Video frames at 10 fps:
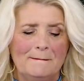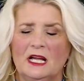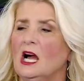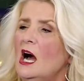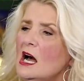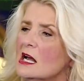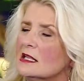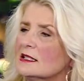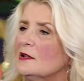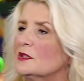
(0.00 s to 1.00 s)

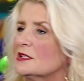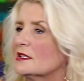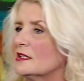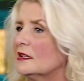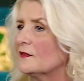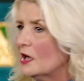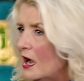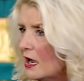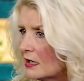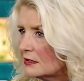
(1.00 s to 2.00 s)
because he was the Son of
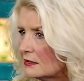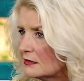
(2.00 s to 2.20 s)
God.